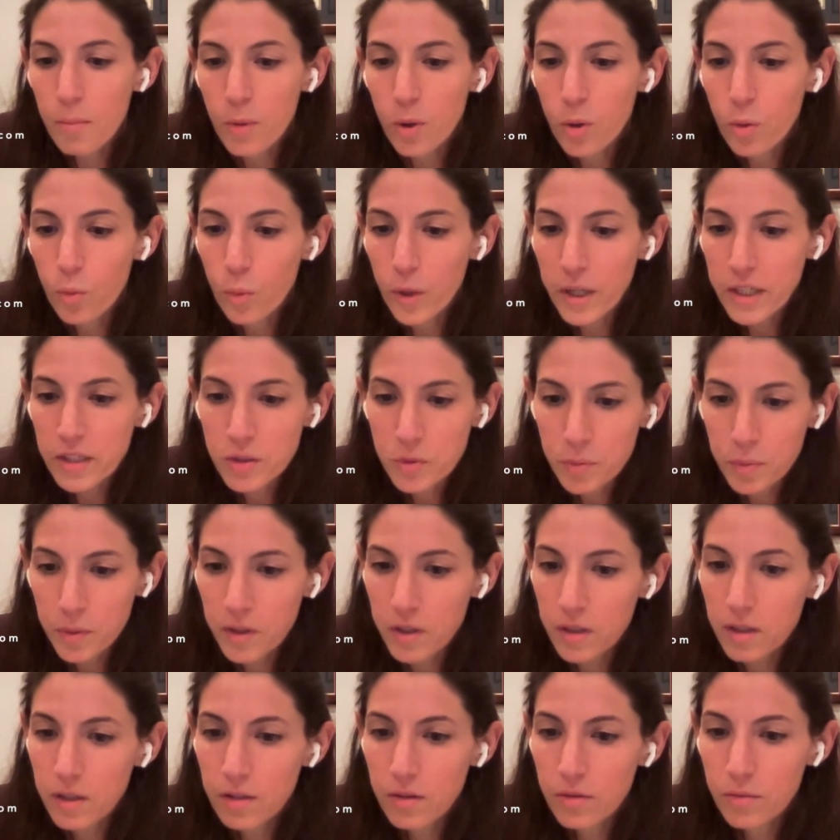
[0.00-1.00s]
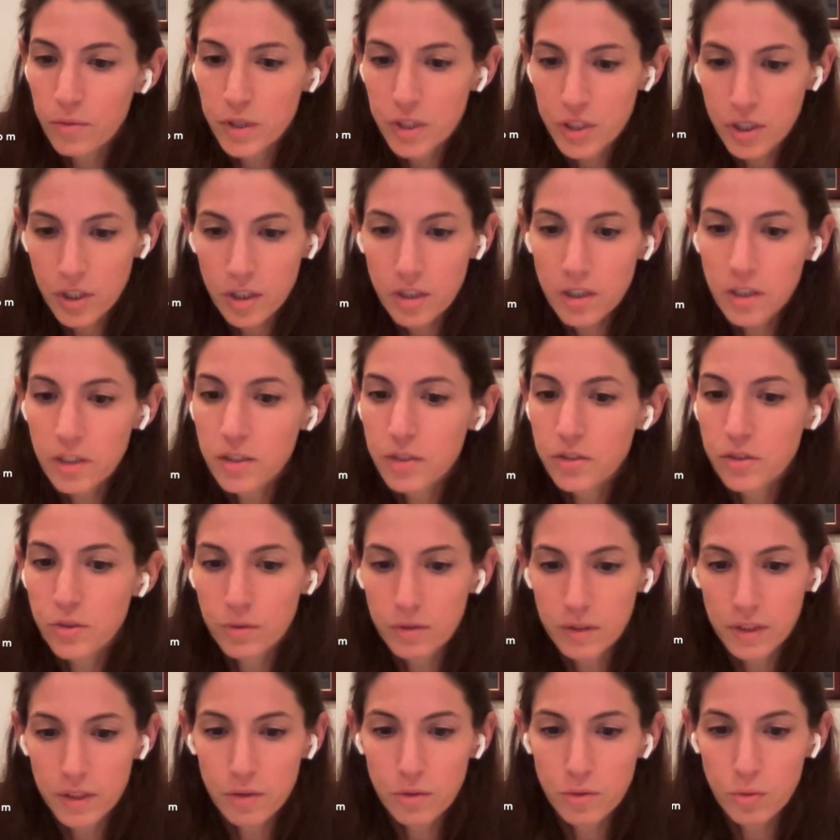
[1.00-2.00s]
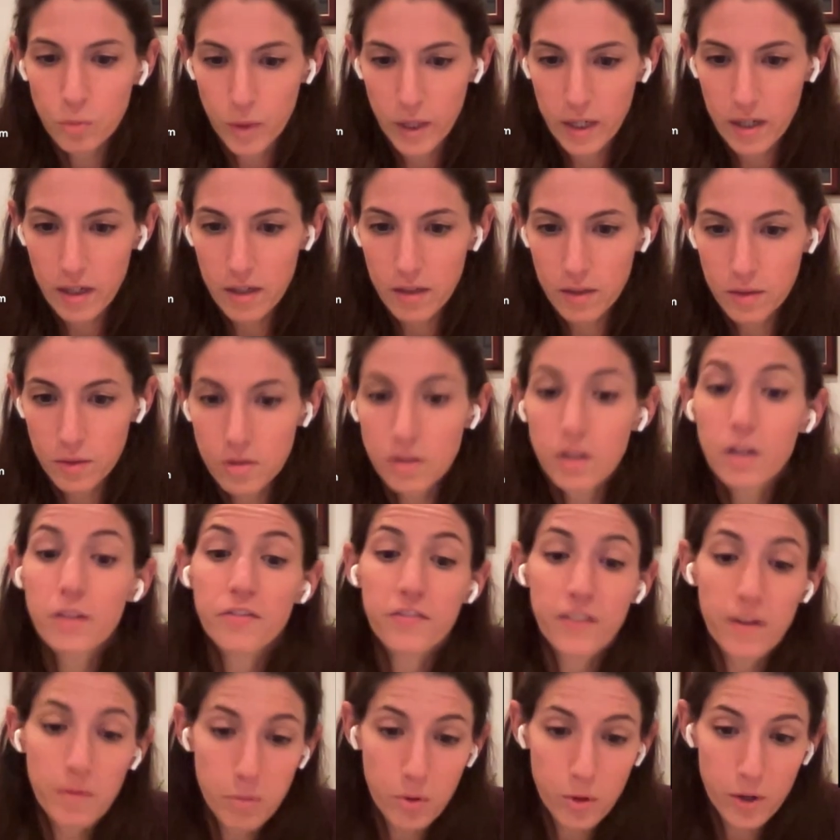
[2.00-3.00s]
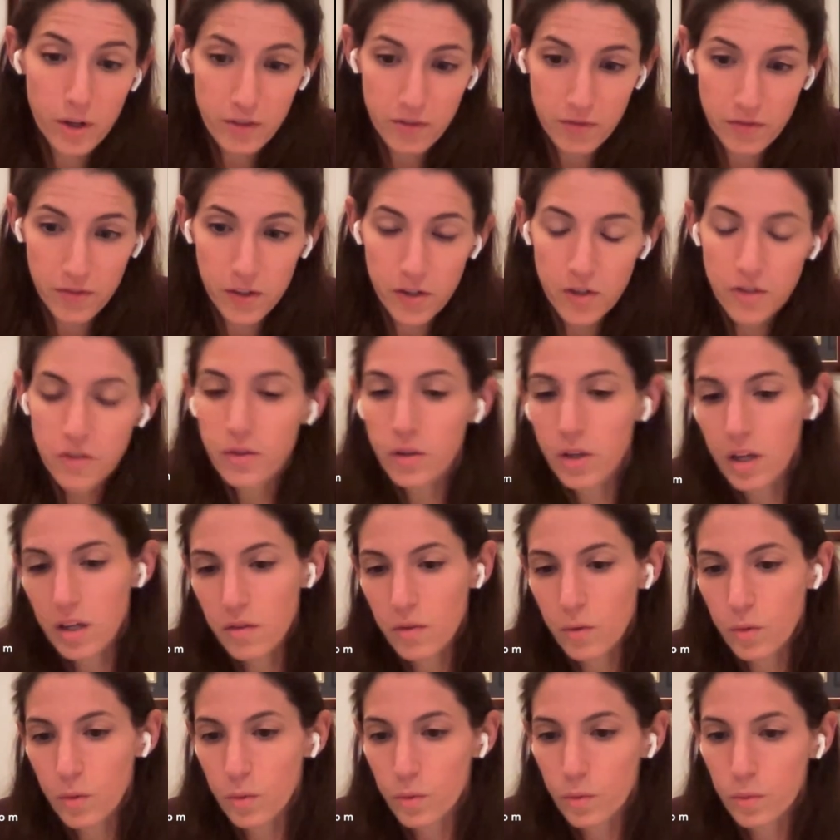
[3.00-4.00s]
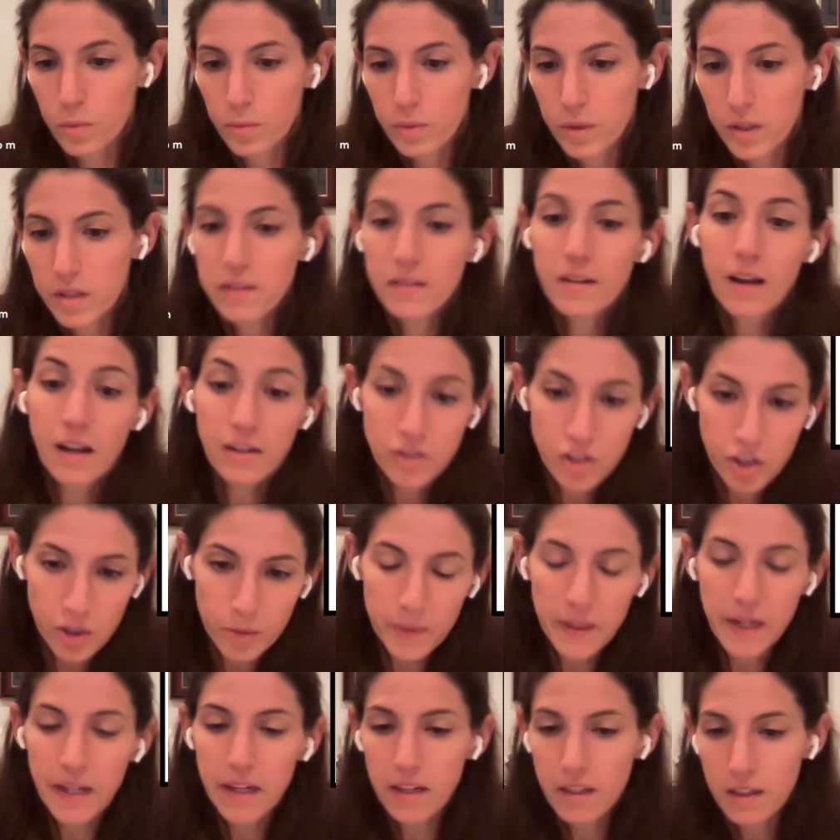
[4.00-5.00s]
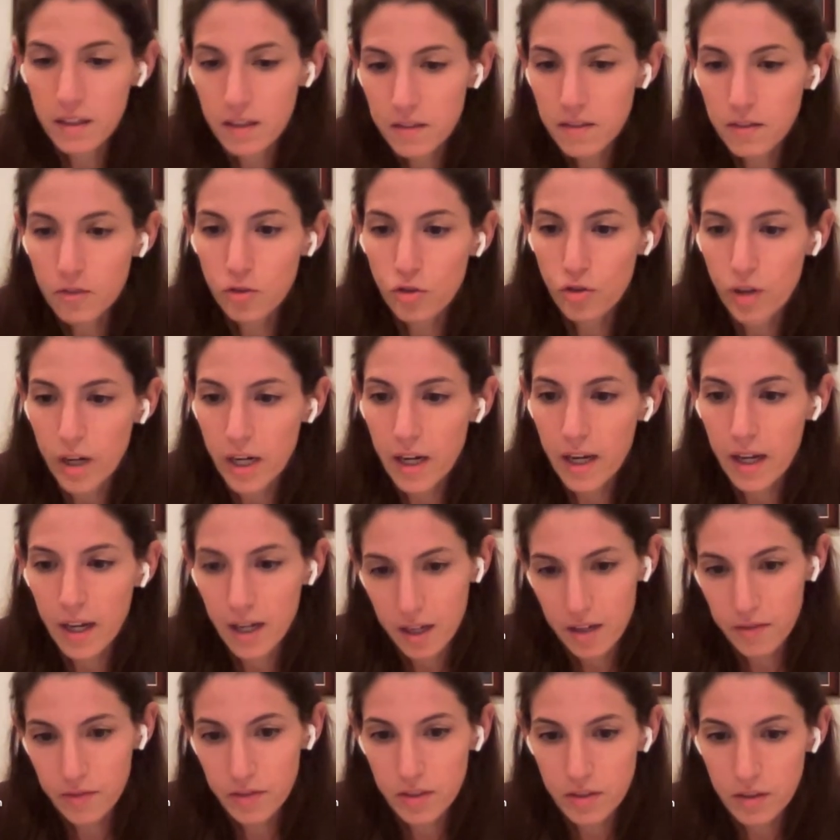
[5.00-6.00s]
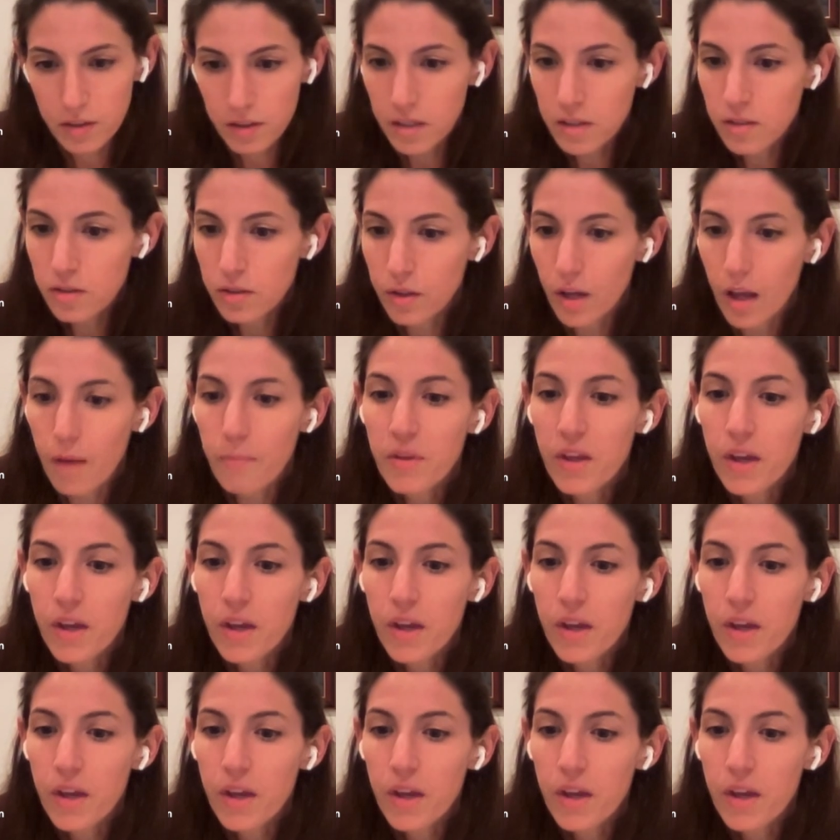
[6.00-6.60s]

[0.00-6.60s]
When Tuan returned to Leo's warehouse on February 1st, okay, so he's not terminating, he's still trying to have his lease. Okay.